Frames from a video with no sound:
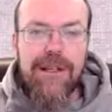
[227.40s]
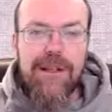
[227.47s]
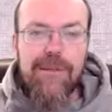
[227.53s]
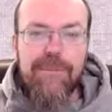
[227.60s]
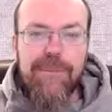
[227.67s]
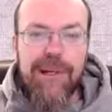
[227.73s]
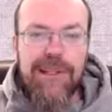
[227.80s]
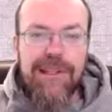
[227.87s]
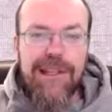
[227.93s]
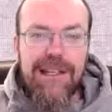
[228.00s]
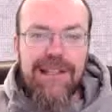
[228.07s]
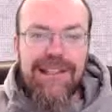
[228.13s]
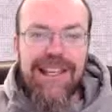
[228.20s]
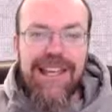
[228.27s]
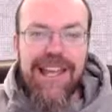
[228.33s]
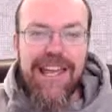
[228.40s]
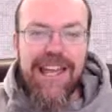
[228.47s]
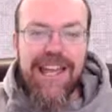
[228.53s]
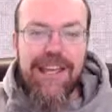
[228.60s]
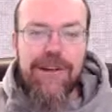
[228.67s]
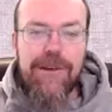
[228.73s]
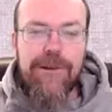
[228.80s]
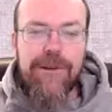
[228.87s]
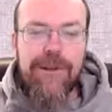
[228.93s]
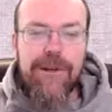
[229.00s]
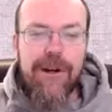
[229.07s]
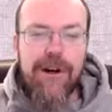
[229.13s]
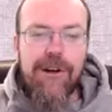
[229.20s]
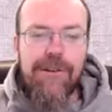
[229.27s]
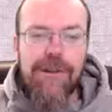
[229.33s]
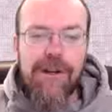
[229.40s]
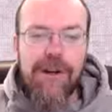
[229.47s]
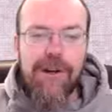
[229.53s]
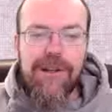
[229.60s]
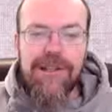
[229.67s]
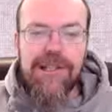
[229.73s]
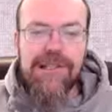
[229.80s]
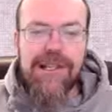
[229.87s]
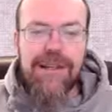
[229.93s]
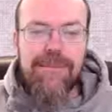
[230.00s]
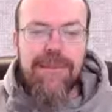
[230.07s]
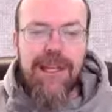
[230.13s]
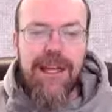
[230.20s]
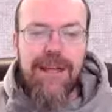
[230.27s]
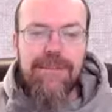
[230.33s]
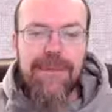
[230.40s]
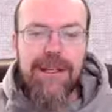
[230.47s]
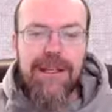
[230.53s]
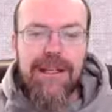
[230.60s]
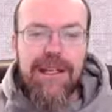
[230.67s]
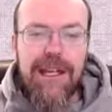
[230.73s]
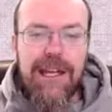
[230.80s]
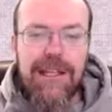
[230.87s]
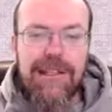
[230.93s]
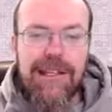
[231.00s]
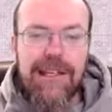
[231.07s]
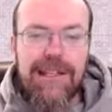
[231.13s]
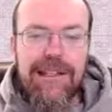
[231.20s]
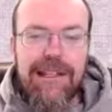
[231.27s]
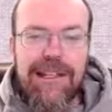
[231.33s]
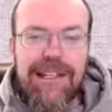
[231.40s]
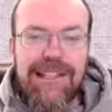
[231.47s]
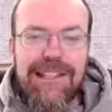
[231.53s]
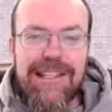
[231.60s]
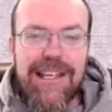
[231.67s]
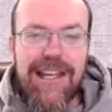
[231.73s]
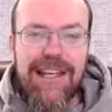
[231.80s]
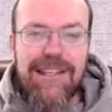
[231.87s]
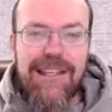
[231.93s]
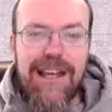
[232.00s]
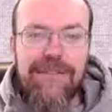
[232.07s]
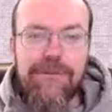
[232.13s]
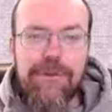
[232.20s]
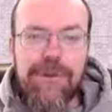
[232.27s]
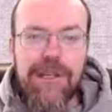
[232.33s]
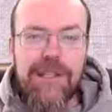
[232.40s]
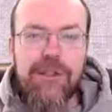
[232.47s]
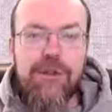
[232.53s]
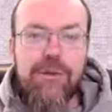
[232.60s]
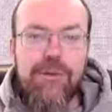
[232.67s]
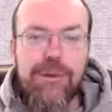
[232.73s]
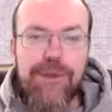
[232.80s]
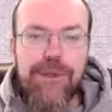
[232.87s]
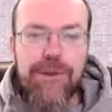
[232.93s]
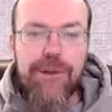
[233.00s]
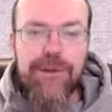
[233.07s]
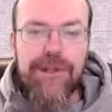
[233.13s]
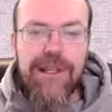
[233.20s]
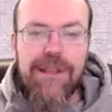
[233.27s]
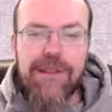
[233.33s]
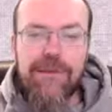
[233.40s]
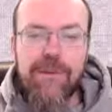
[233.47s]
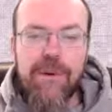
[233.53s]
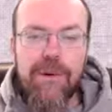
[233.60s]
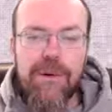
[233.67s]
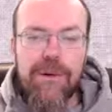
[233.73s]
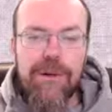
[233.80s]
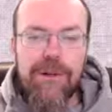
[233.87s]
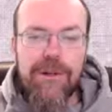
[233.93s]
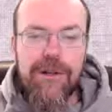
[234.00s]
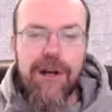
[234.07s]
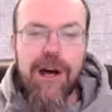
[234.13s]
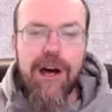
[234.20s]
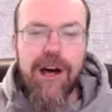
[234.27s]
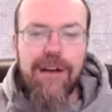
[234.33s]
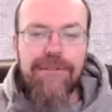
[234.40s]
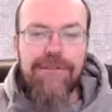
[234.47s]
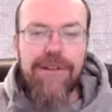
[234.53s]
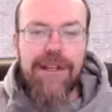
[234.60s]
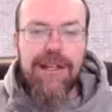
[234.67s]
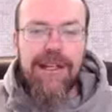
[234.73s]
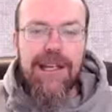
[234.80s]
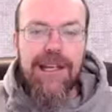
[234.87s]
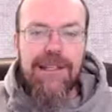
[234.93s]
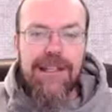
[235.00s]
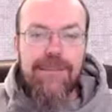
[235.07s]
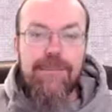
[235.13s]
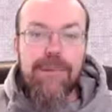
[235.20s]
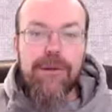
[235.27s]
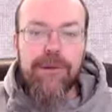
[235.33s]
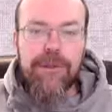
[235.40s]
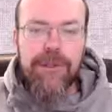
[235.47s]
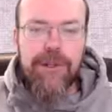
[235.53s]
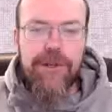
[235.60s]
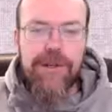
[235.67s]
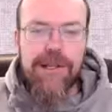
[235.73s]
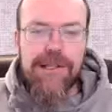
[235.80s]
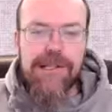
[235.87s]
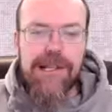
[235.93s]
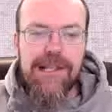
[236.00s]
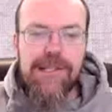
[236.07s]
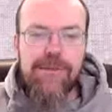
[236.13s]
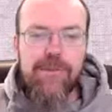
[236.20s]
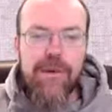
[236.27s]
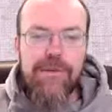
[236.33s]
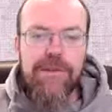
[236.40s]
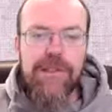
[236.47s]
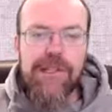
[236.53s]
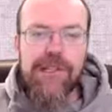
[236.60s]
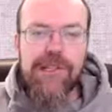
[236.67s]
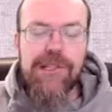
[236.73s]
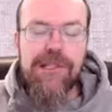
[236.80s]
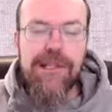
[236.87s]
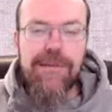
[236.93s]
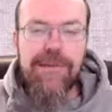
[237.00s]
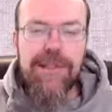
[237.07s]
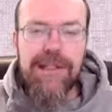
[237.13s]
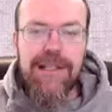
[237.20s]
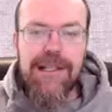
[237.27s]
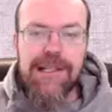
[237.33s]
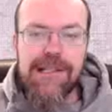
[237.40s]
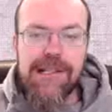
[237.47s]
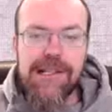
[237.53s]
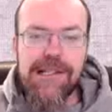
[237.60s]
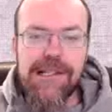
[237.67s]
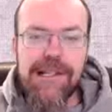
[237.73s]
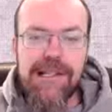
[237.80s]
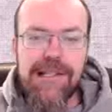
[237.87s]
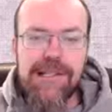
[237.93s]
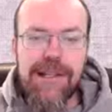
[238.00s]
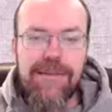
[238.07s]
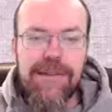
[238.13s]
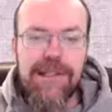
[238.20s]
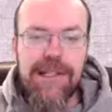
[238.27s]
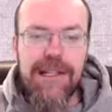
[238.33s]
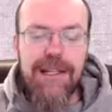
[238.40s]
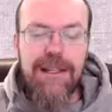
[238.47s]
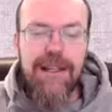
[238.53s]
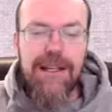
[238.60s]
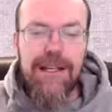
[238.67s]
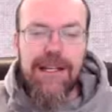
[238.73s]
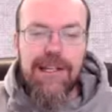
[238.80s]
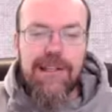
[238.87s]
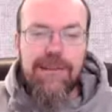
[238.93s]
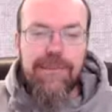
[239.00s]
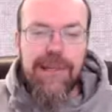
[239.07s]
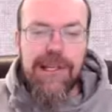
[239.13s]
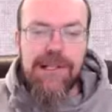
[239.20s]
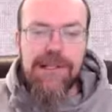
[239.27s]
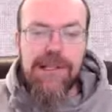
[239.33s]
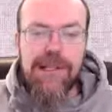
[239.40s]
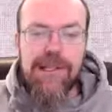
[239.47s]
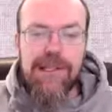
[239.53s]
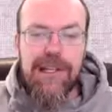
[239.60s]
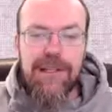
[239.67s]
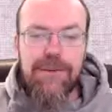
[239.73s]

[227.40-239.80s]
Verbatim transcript: but they, they hate her all, all at the same time and, and in the end after they use her they throw her off and they burn her it says in revelation 17 16 and 17 the beast and the ten